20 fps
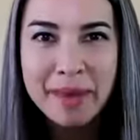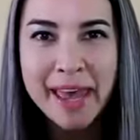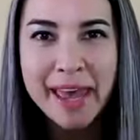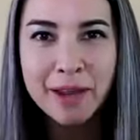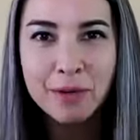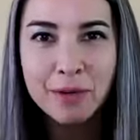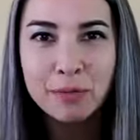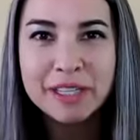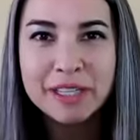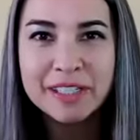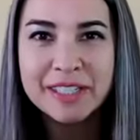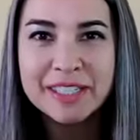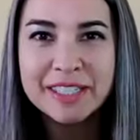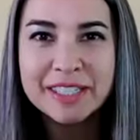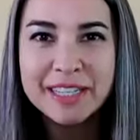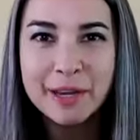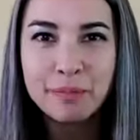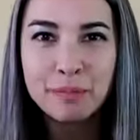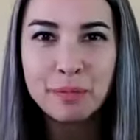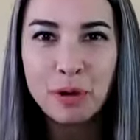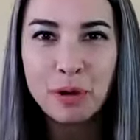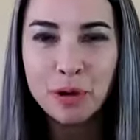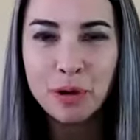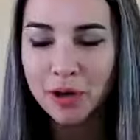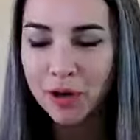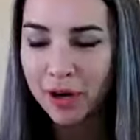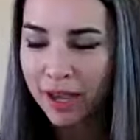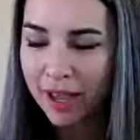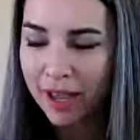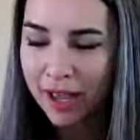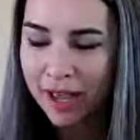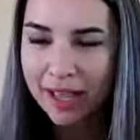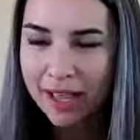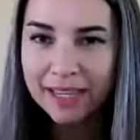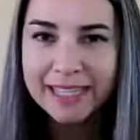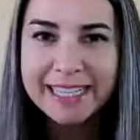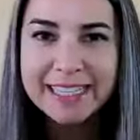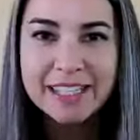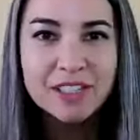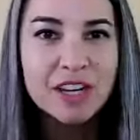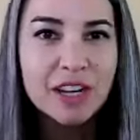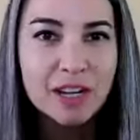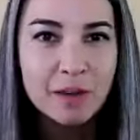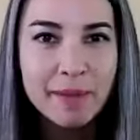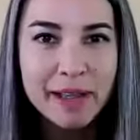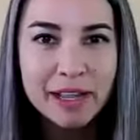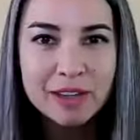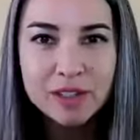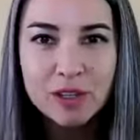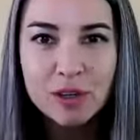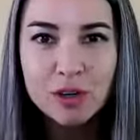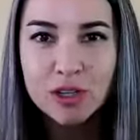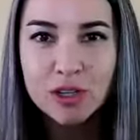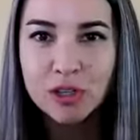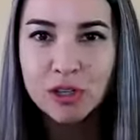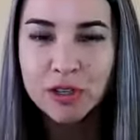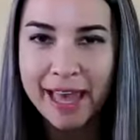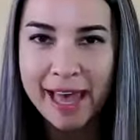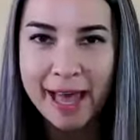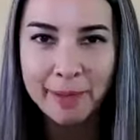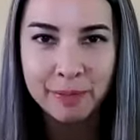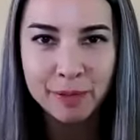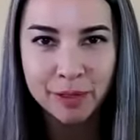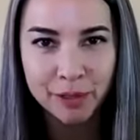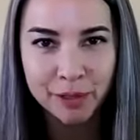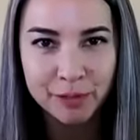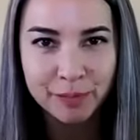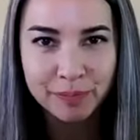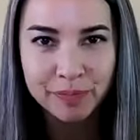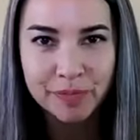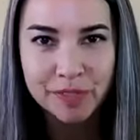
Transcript: May, real estate broker. Let's talk about social capital.